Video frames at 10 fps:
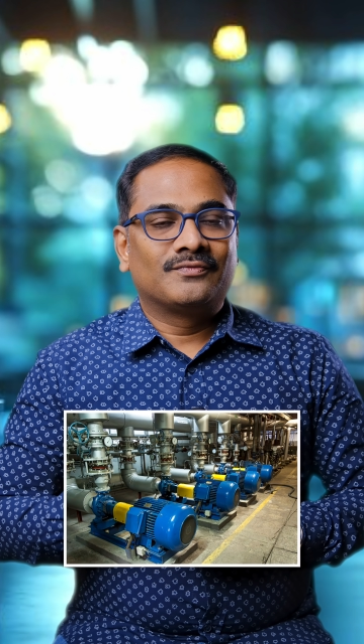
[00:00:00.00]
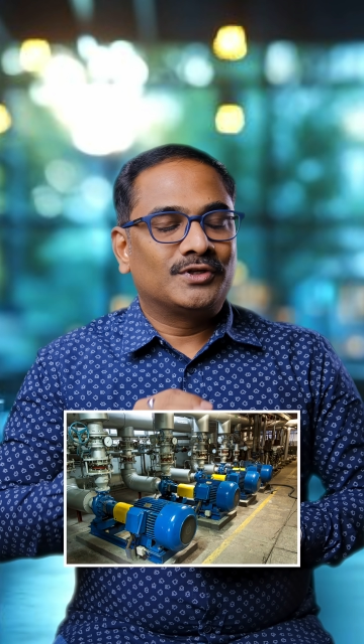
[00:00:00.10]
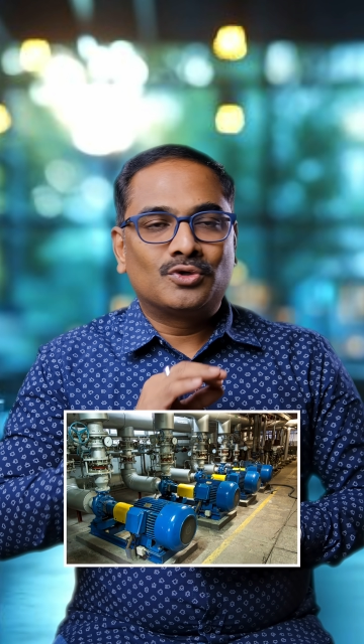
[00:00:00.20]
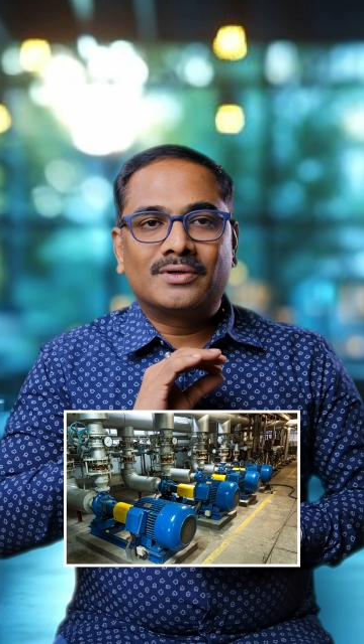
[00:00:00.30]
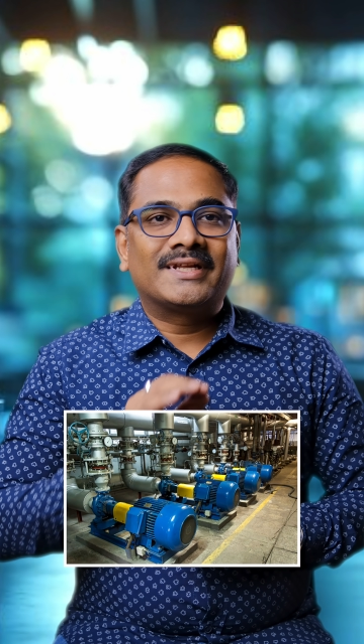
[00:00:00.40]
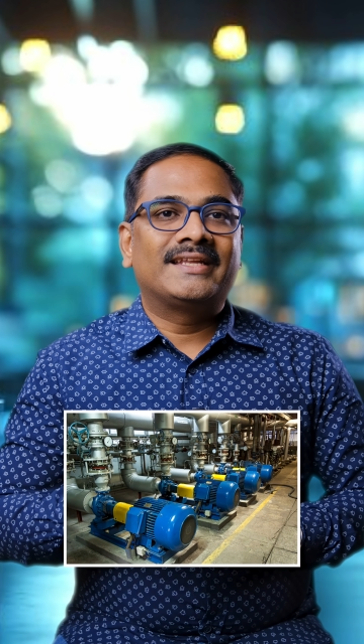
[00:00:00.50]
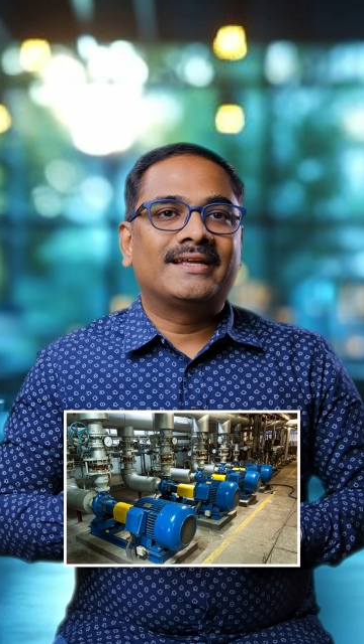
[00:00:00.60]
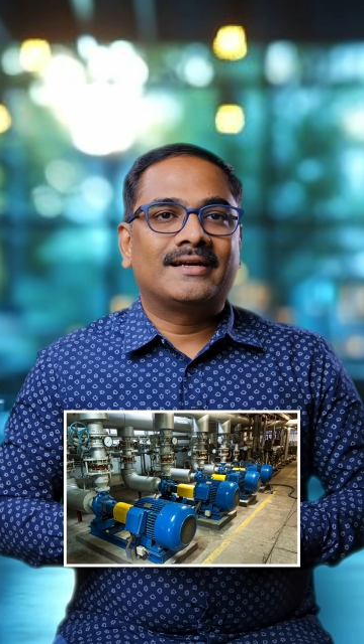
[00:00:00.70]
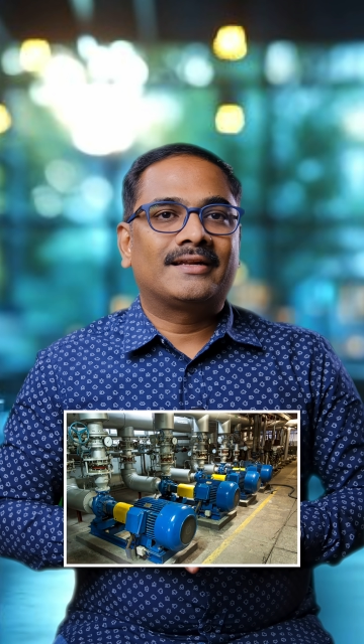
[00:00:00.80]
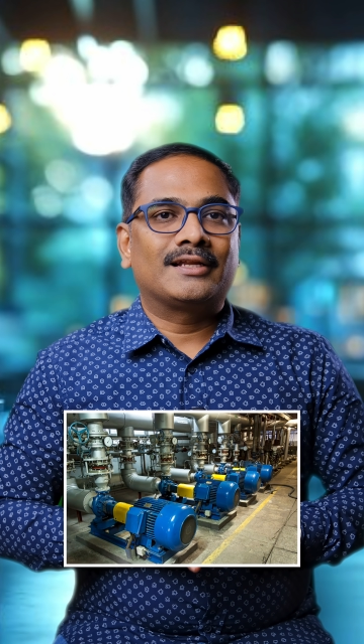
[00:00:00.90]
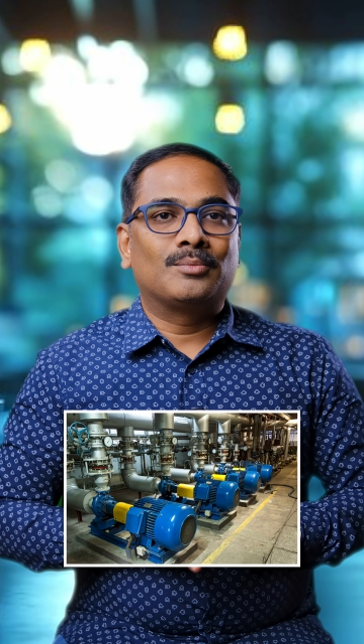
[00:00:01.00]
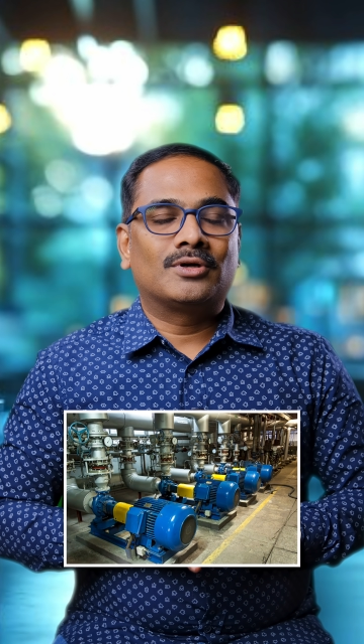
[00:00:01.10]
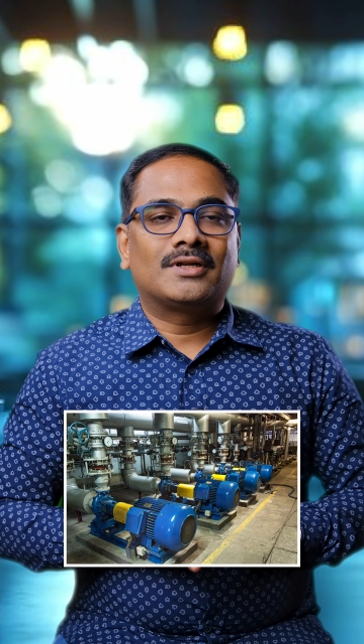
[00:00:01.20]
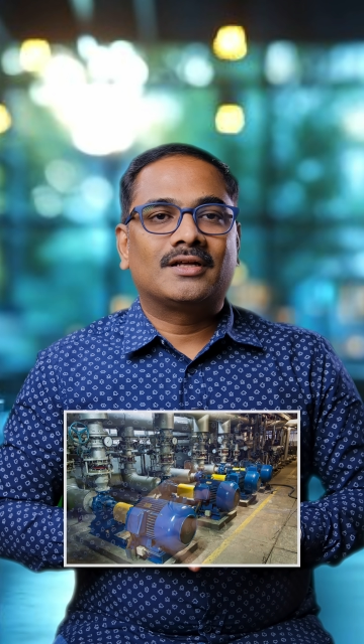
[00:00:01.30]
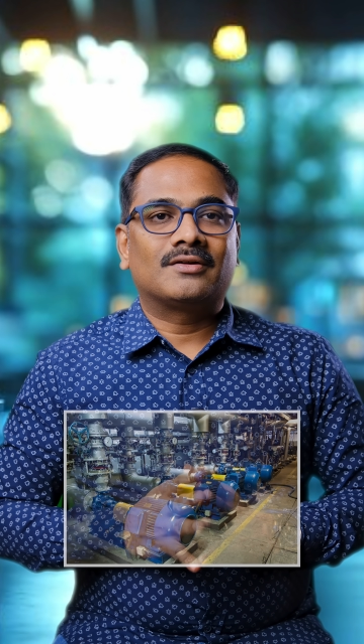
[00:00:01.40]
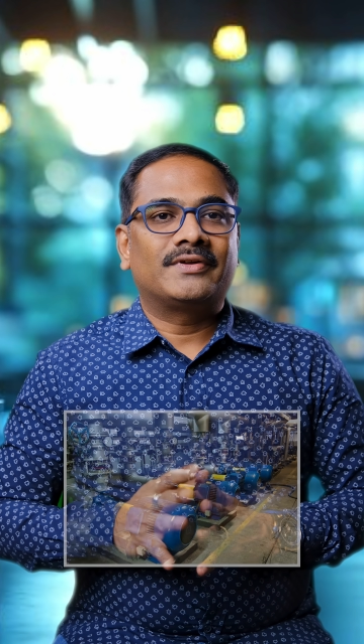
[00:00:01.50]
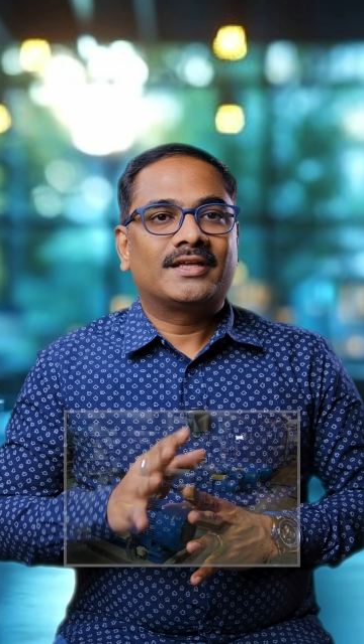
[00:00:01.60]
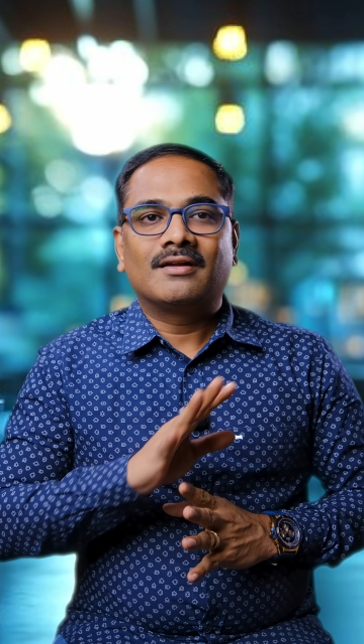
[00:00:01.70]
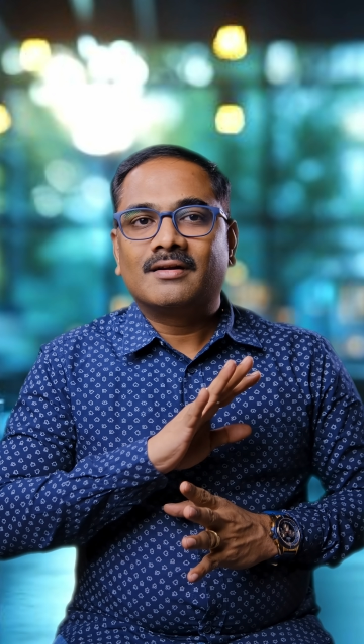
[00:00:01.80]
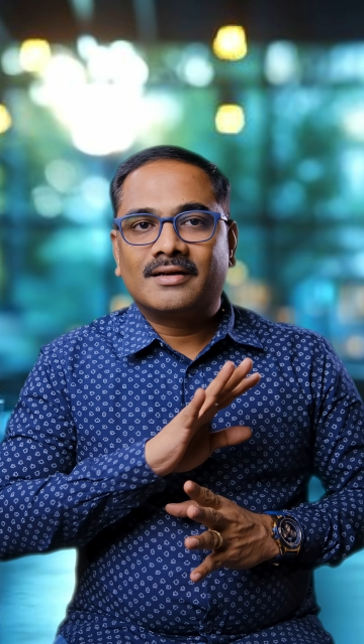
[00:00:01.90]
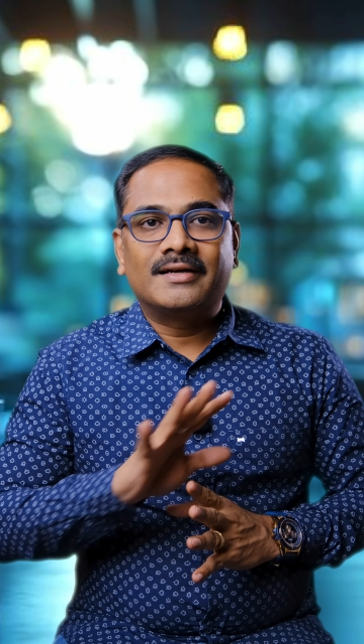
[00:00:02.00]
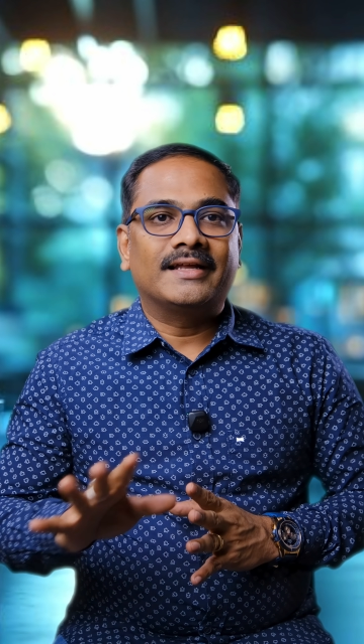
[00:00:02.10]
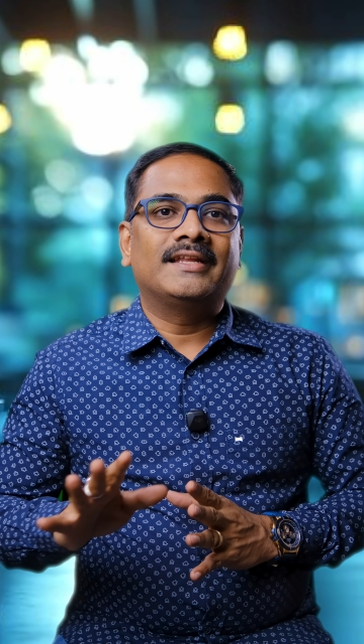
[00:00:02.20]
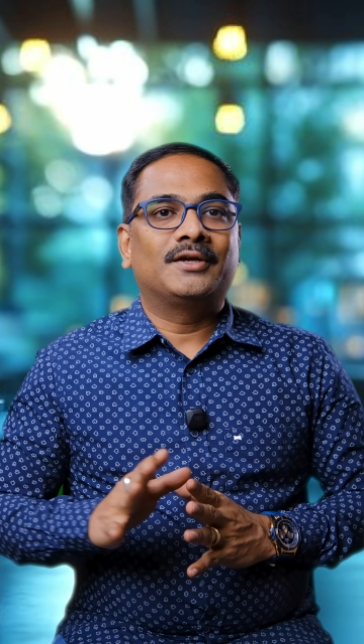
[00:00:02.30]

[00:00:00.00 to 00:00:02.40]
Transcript: Without any electrical motor, we cannot run any